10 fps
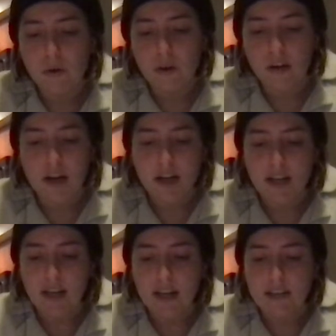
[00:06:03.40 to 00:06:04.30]
not
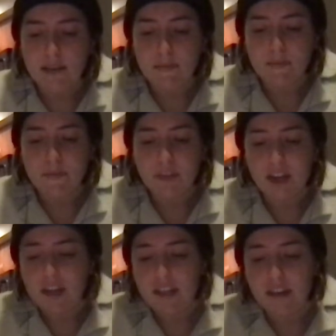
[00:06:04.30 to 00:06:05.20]
yet,
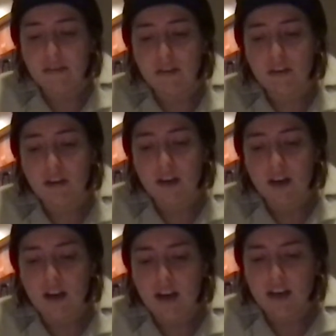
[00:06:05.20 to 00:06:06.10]
not ever.
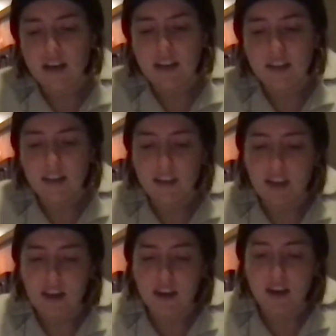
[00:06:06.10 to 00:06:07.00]
I need to
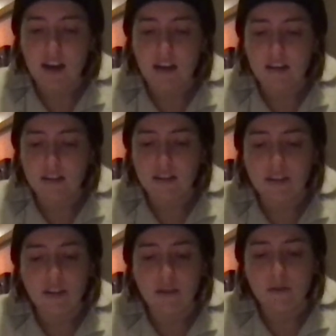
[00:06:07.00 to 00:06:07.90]
think I'll see
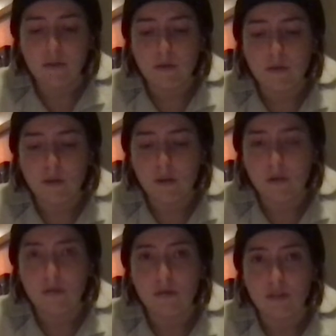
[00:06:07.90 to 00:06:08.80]
you, oh,
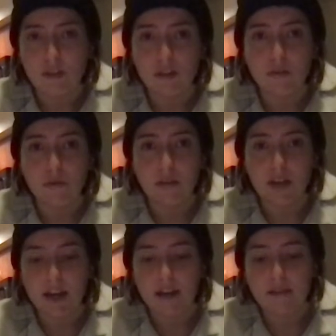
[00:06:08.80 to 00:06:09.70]
see you
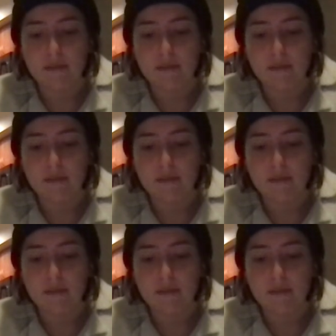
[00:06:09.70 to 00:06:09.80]
again.